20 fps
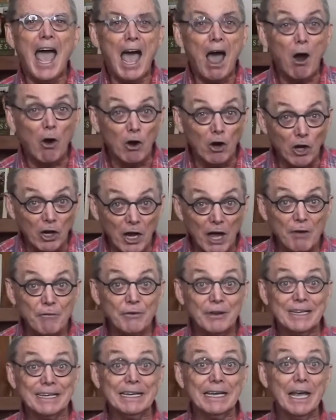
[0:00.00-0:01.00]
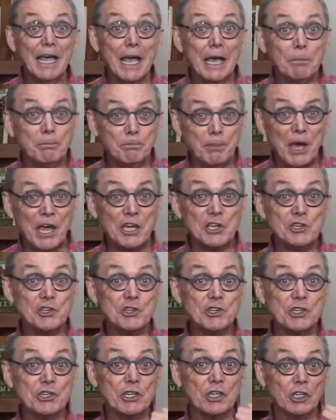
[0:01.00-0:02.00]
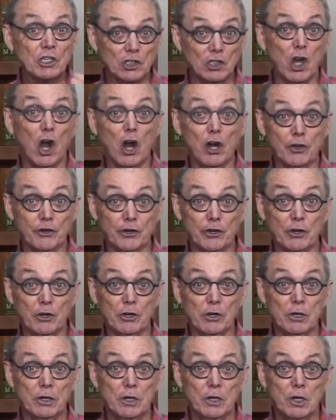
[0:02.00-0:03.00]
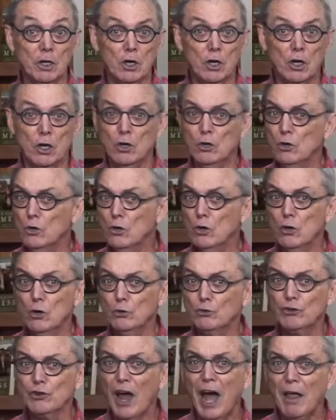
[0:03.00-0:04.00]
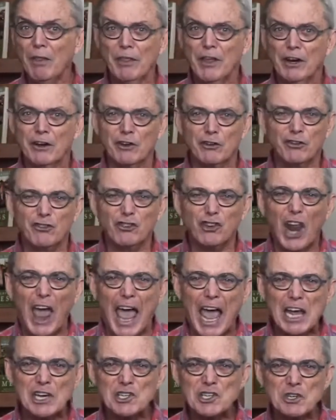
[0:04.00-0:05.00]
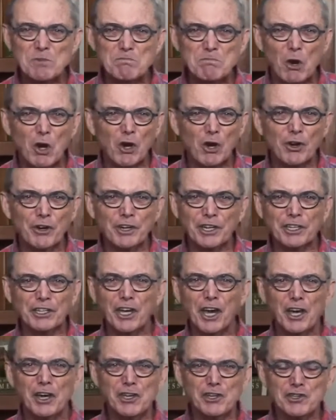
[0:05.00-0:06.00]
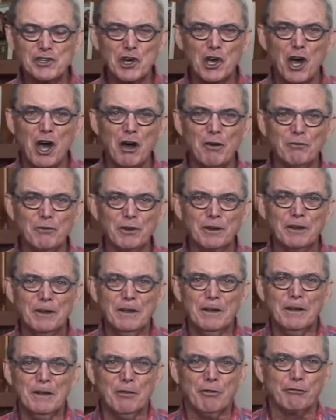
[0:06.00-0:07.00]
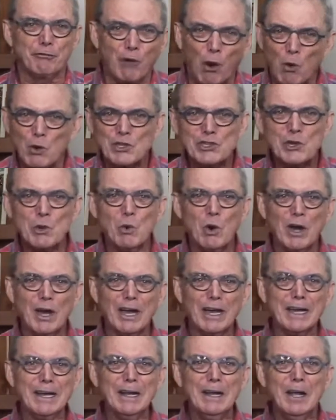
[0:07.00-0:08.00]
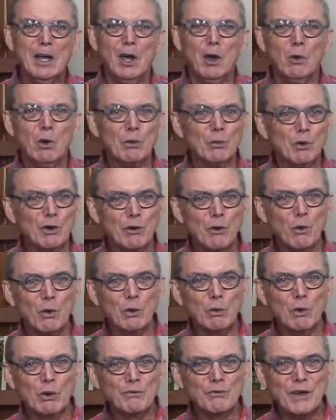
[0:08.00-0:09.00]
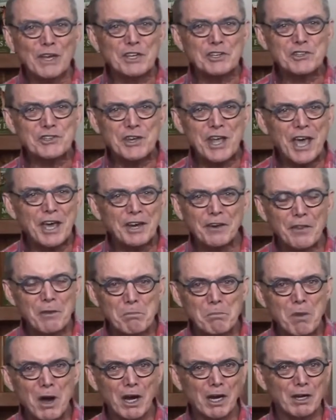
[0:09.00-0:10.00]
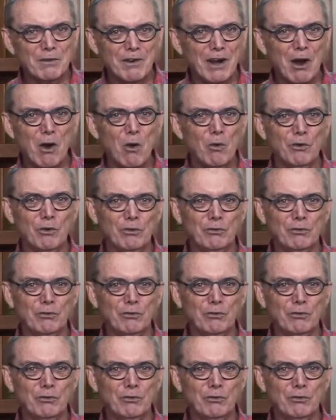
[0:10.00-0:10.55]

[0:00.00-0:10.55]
our loving and patient gardener, who's not there to slash and burn and cut us off and throw us away when we're face down in the muck of our